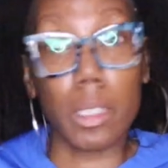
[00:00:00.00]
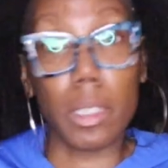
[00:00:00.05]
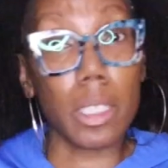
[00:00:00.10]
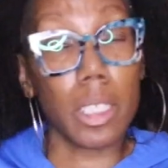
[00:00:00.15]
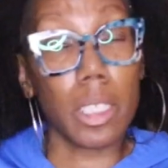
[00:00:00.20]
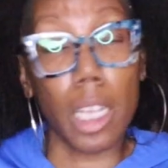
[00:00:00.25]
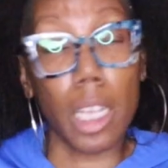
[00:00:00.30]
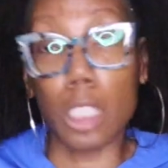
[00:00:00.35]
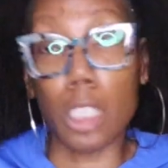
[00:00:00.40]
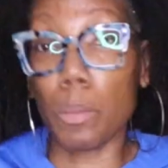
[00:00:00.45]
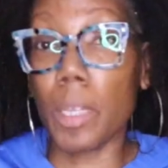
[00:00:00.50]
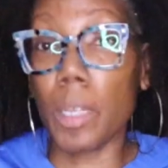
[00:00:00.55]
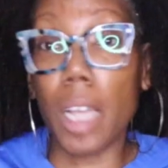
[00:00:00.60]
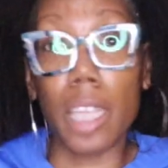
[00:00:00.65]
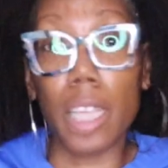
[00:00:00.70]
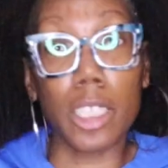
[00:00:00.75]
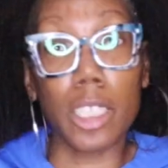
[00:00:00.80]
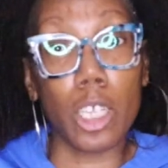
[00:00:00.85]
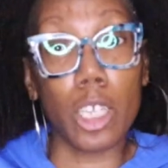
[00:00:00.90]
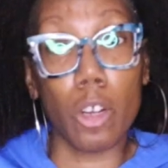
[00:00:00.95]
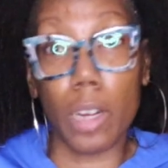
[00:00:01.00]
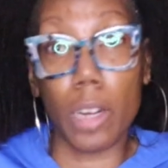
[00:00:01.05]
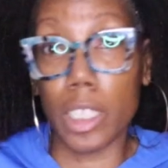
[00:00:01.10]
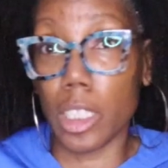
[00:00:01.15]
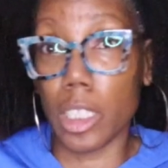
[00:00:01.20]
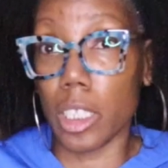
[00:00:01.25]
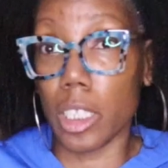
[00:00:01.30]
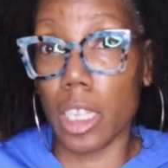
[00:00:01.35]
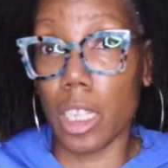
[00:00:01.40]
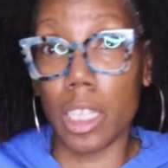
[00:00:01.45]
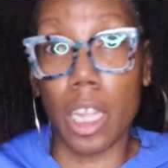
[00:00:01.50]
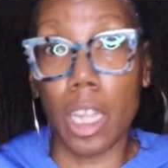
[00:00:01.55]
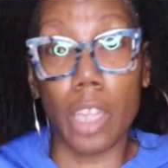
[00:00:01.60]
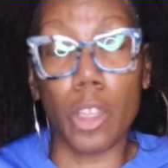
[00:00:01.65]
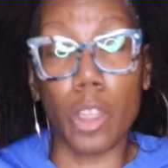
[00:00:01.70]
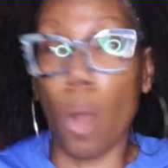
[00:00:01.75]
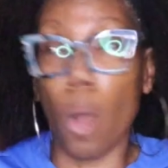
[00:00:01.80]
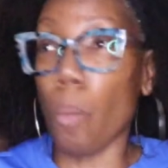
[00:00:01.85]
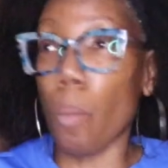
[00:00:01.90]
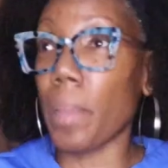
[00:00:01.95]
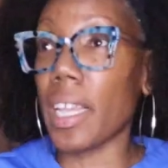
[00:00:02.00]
Just because he's Christian don't